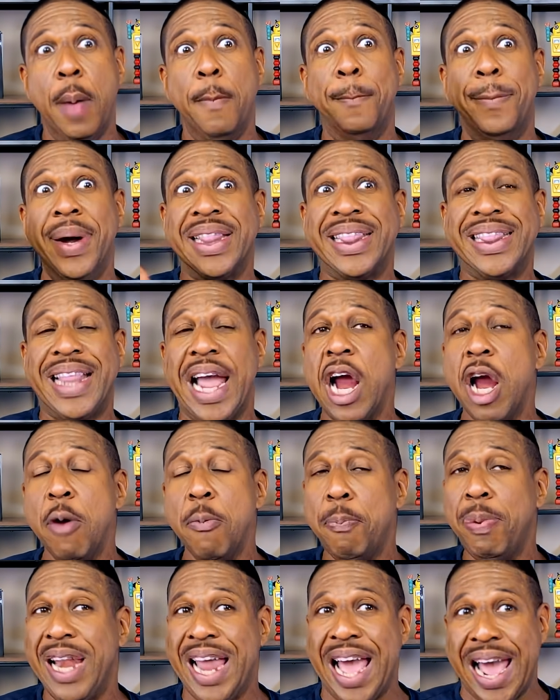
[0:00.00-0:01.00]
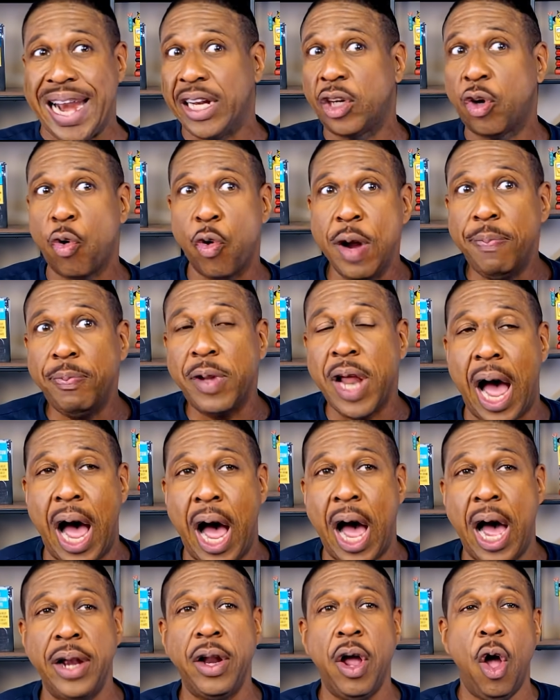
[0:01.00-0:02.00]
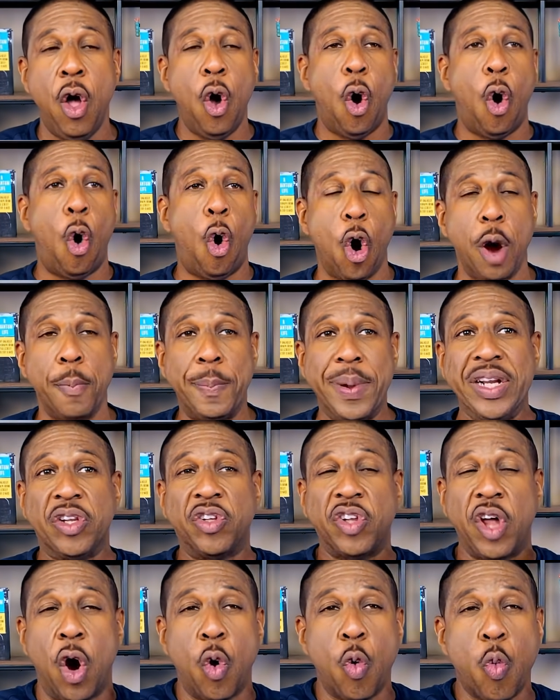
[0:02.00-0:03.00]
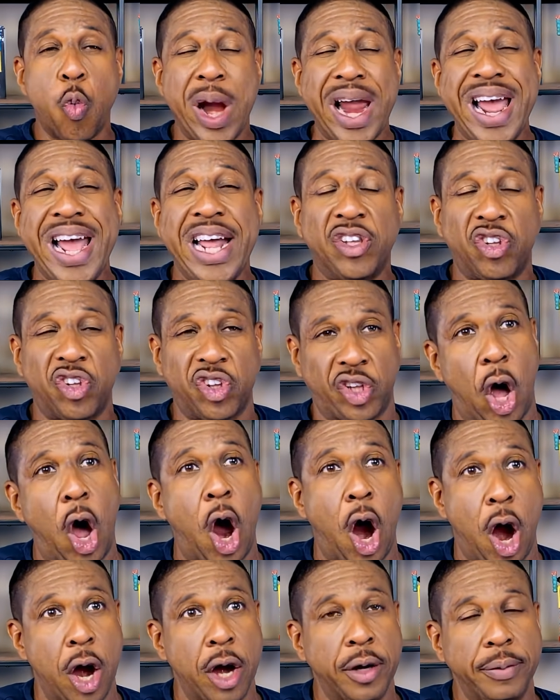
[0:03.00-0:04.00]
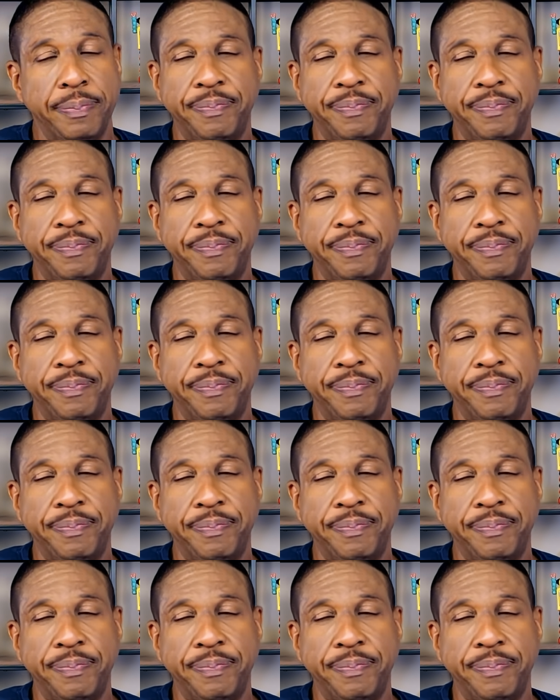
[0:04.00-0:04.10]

but their planet Krypton orbits a red star.